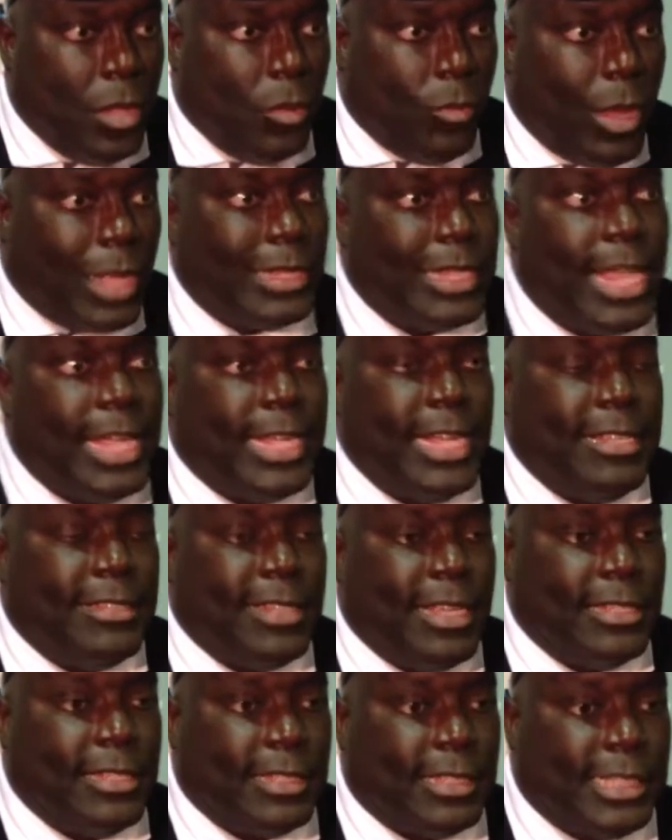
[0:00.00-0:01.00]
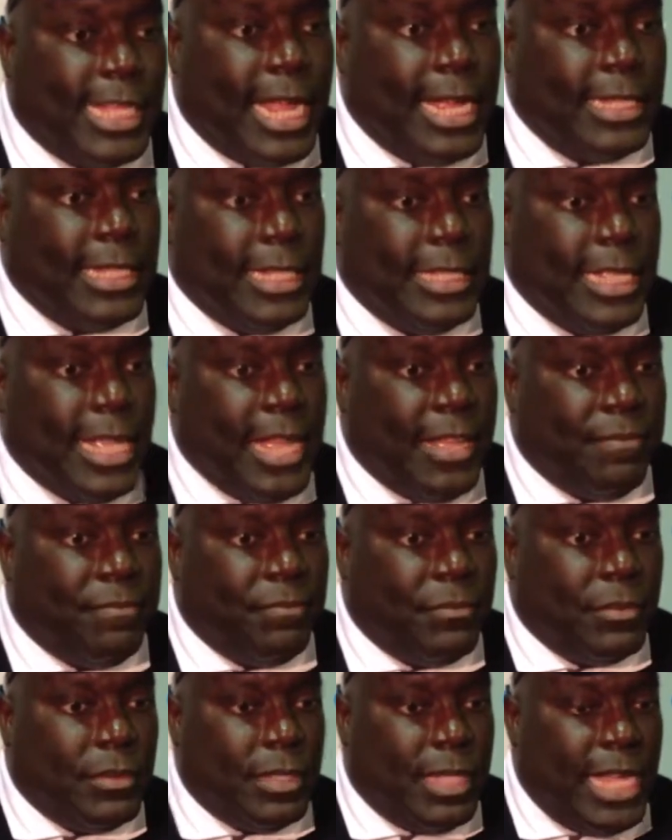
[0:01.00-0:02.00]
Well, I think he's understanding that
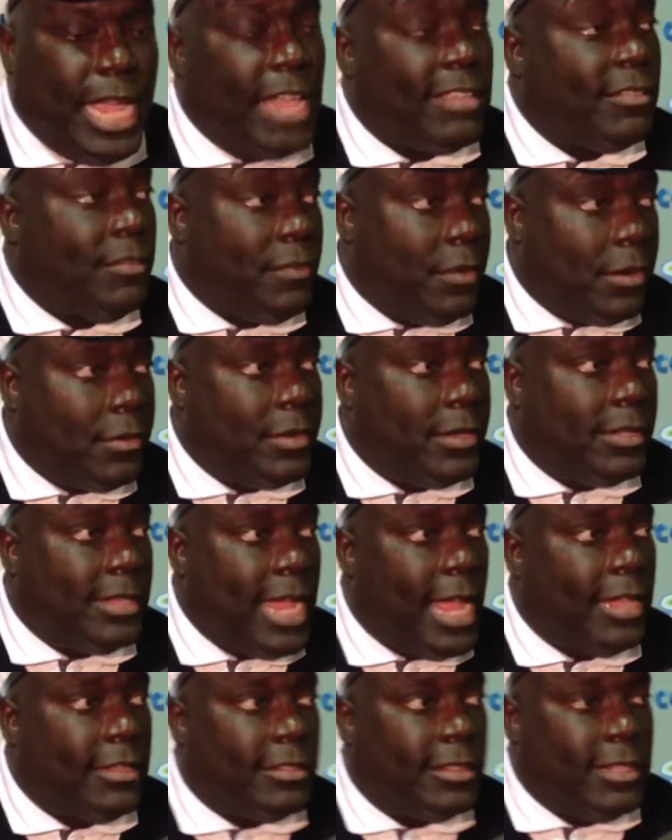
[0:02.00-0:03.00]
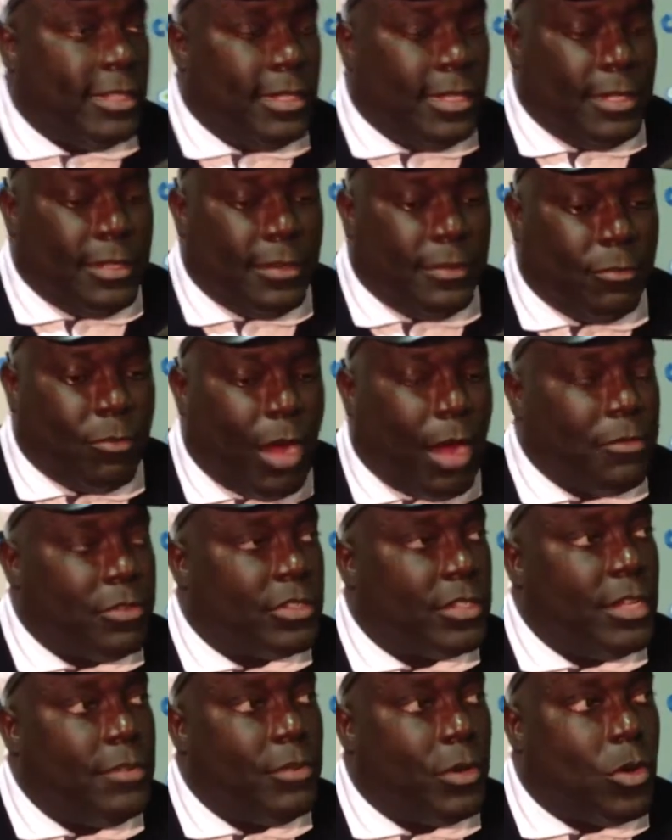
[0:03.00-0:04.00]
he has a very talented wide
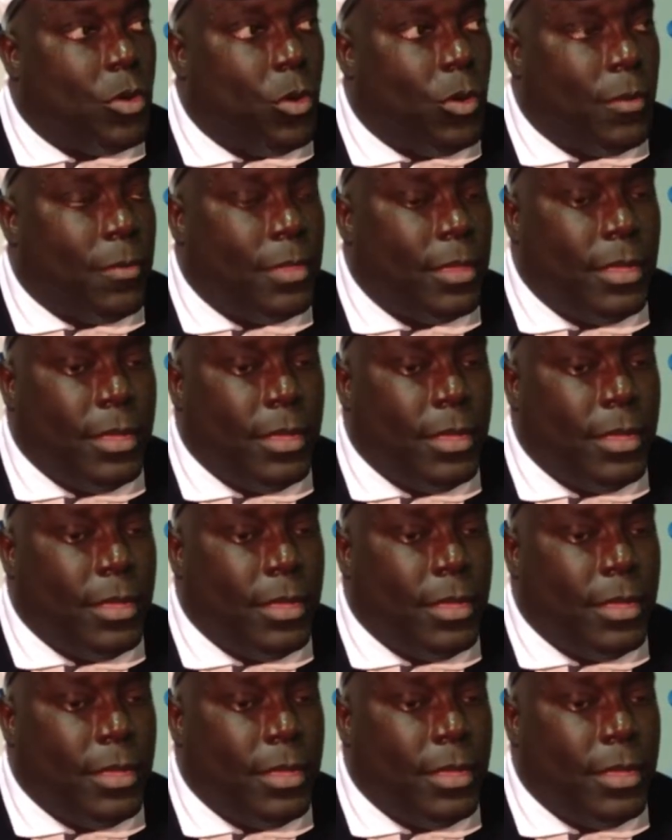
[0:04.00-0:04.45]
receiver core.